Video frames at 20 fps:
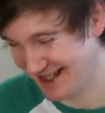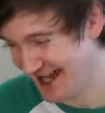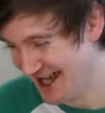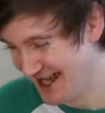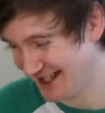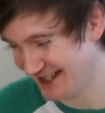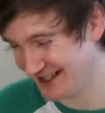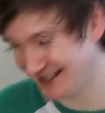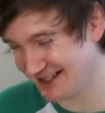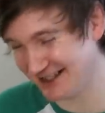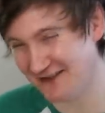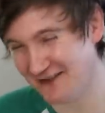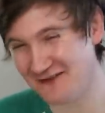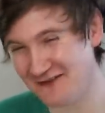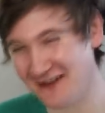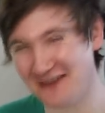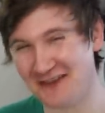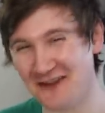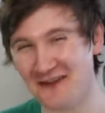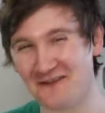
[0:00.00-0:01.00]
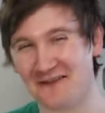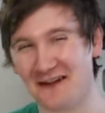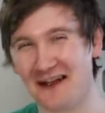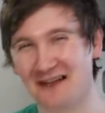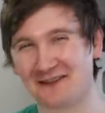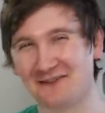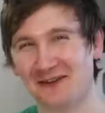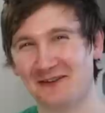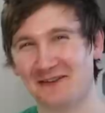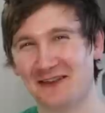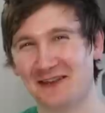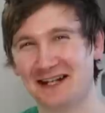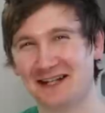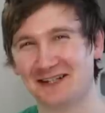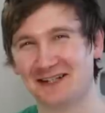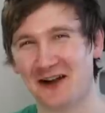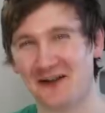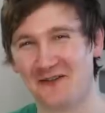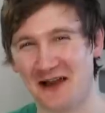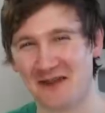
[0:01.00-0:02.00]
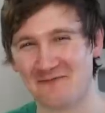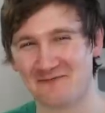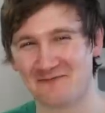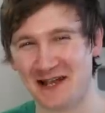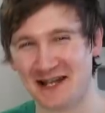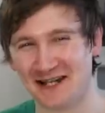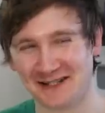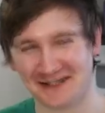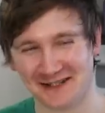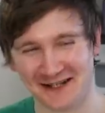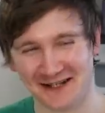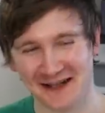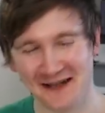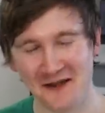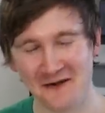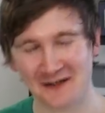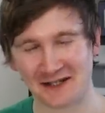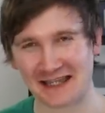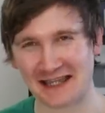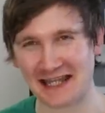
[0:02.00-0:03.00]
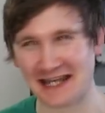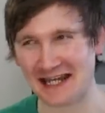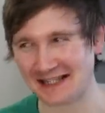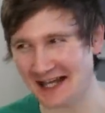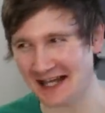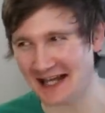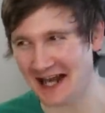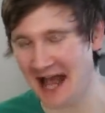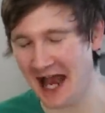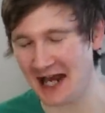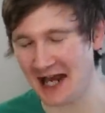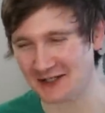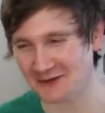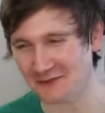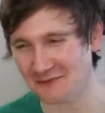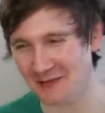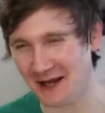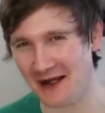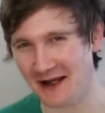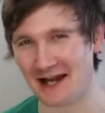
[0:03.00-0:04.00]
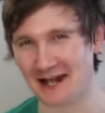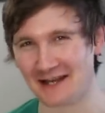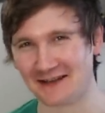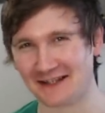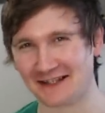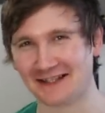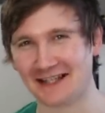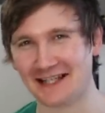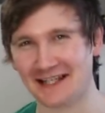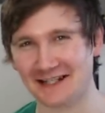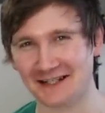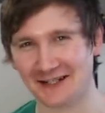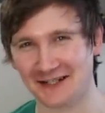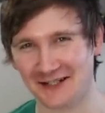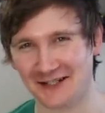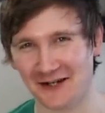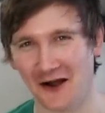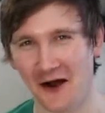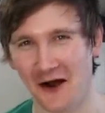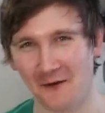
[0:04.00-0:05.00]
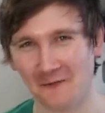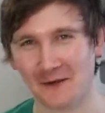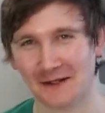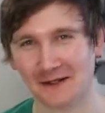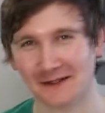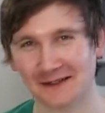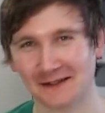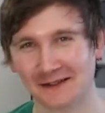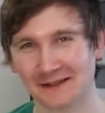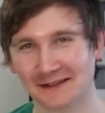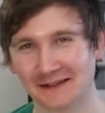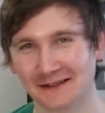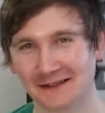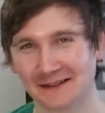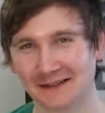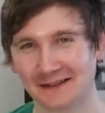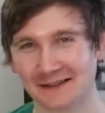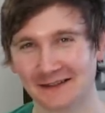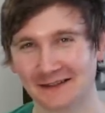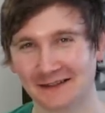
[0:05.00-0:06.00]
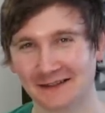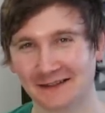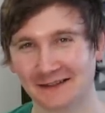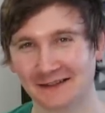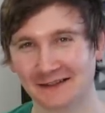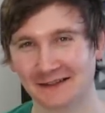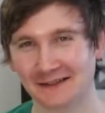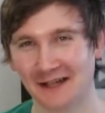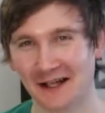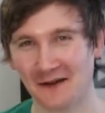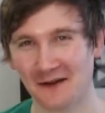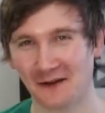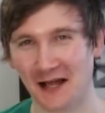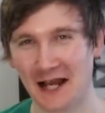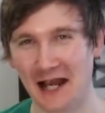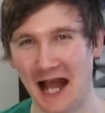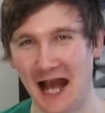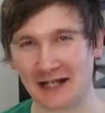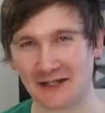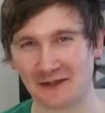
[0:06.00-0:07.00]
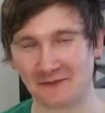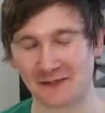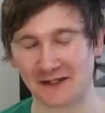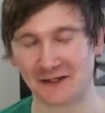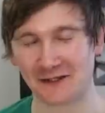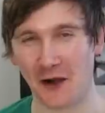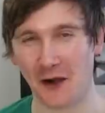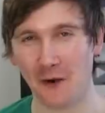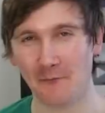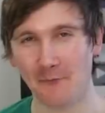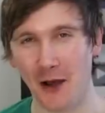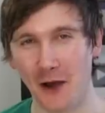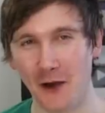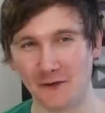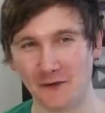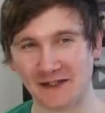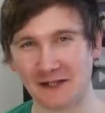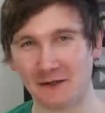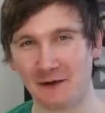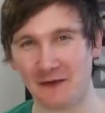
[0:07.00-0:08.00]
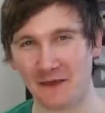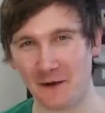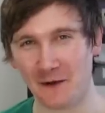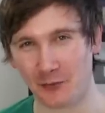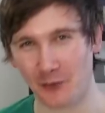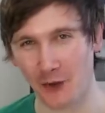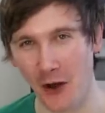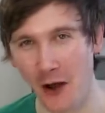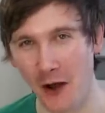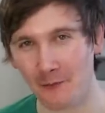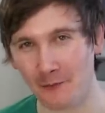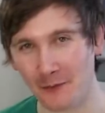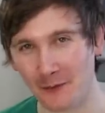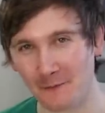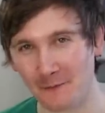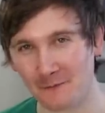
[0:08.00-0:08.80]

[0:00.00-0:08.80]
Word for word: I just love that though as well when they show that picture, which I think is like an actual behind the scenes shot of like oh, Adam really? Scott posing with the prop.